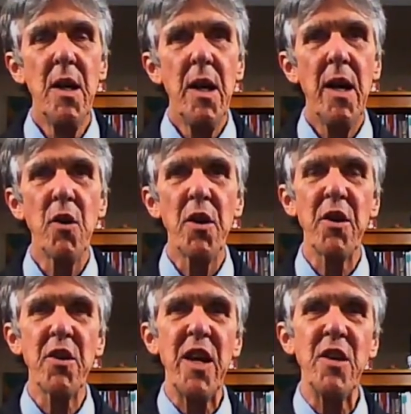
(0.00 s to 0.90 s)
And on the
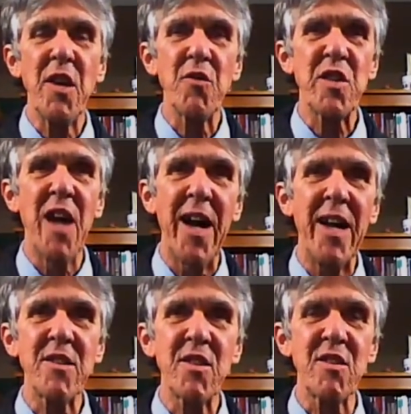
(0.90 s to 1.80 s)
other hand, you have
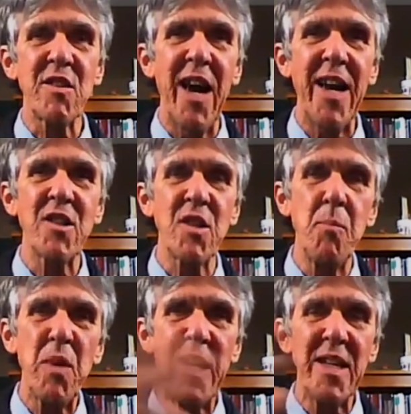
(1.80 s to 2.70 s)
science. And science, the
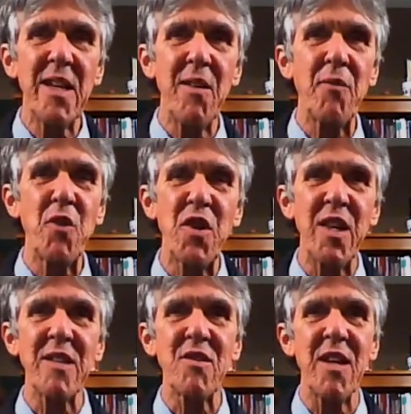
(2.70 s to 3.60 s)
beginning of
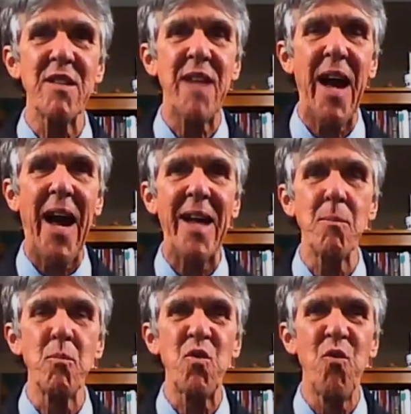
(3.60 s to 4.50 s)
everything says
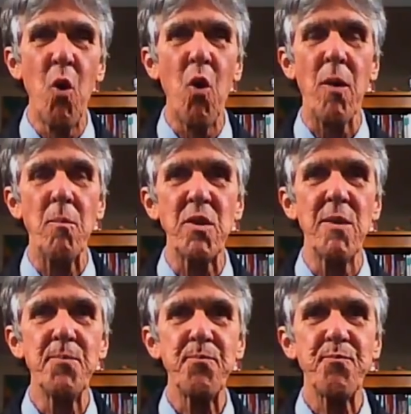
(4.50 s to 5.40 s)
atoms formed.
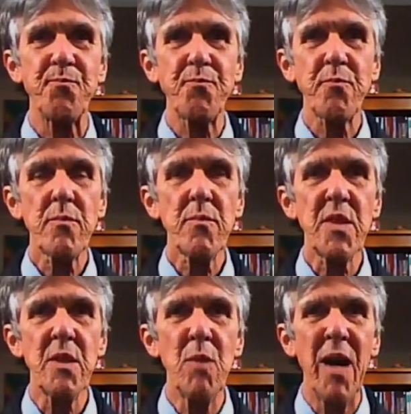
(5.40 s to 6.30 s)

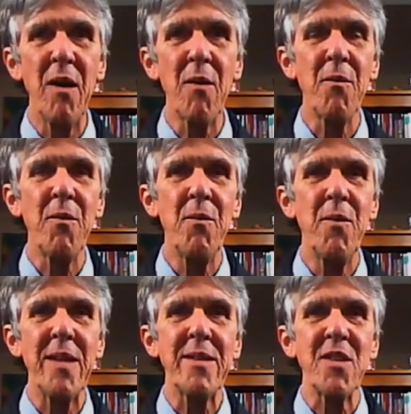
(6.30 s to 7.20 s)
Well,
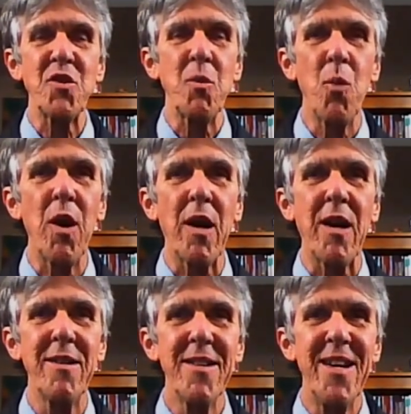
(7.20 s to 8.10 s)
that doesn't
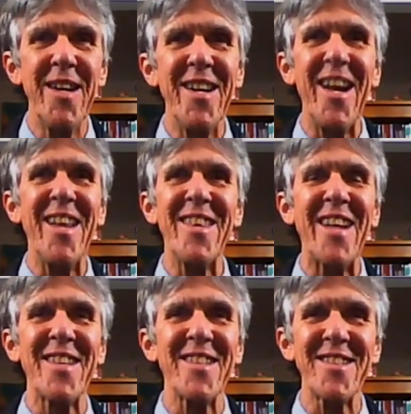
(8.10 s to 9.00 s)
work. That
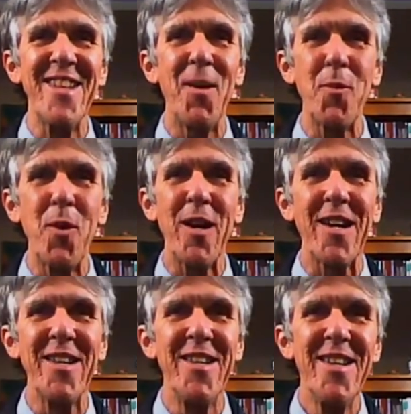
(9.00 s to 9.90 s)
does not work.
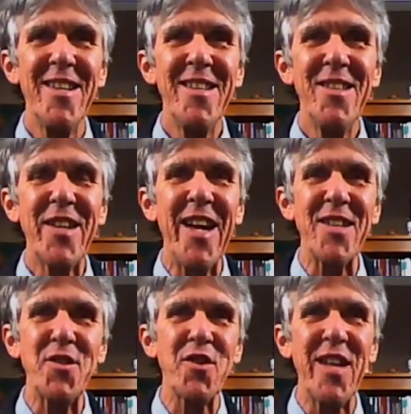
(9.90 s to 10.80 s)
You can't
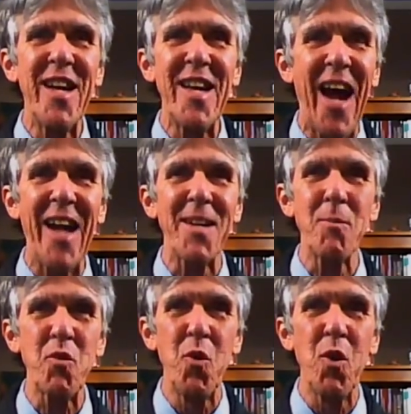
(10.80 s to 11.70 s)
just say
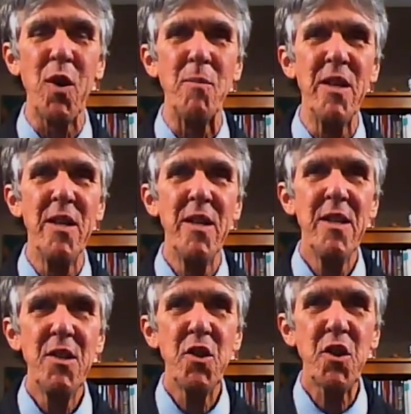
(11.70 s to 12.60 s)
atoms formed.
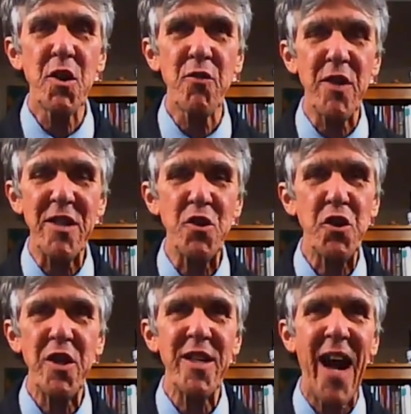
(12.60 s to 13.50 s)
You could have written
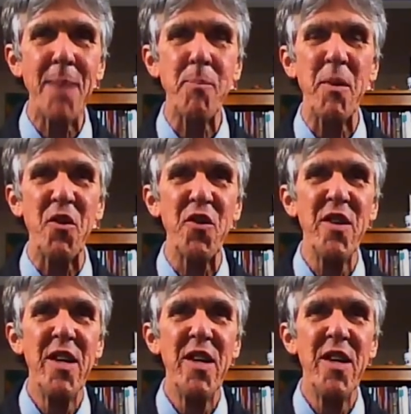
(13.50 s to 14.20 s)
shit happens.